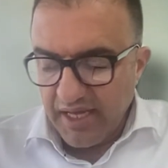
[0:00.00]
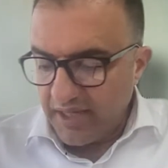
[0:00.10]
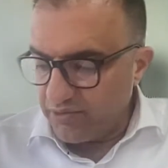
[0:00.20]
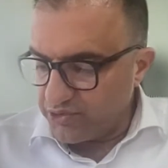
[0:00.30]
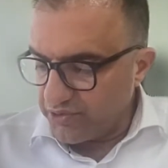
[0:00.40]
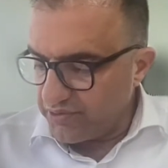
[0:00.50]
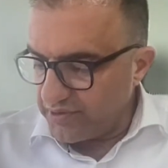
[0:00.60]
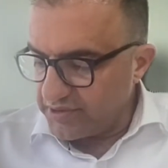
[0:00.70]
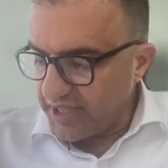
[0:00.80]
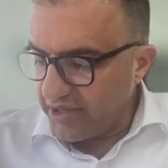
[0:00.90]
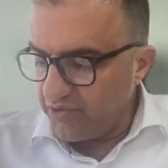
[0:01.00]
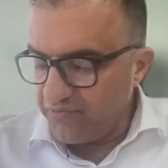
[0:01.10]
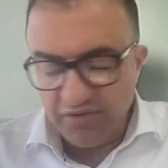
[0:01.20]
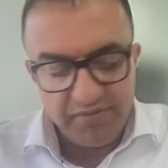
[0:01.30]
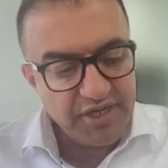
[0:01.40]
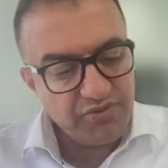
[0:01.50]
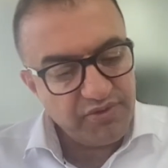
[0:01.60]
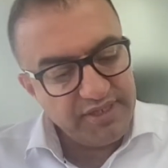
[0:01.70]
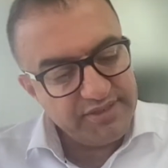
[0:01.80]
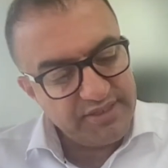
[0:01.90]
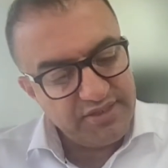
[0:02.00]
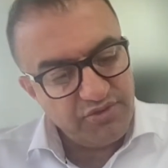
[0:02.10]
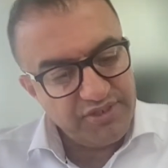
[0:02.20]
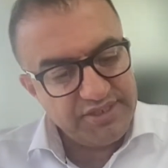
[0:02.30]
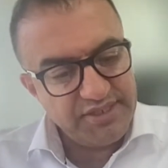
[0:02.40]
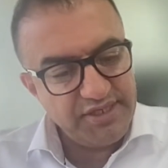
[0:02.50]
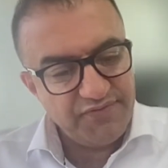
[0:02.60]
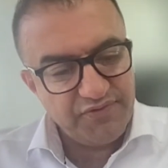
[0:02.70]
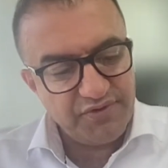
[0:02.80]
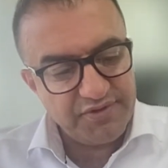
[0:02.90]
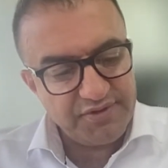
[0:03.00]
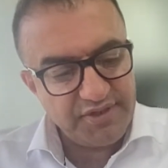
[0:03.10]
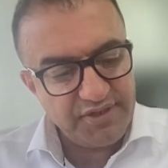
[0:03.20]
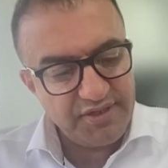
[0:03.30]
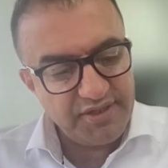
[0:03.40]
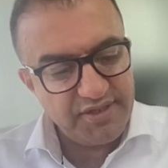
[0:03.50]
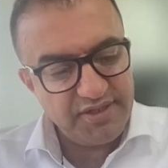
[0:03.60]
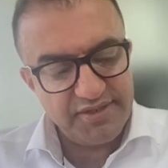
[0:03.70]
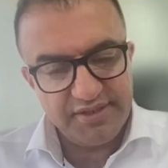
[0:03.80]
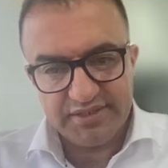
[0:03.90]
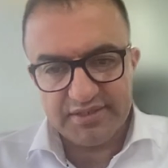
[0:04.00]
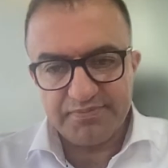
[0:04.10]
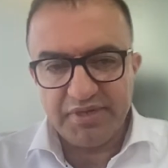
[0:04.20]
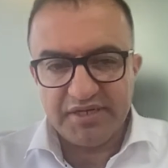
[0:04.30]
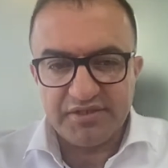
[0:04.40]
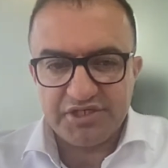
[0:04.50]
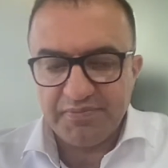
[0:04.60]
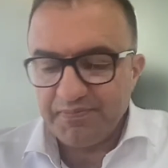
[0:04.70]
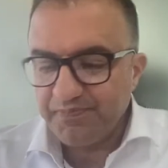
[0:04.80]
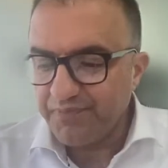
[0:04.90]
And also thank you for my colleagues in OECD for this partnership.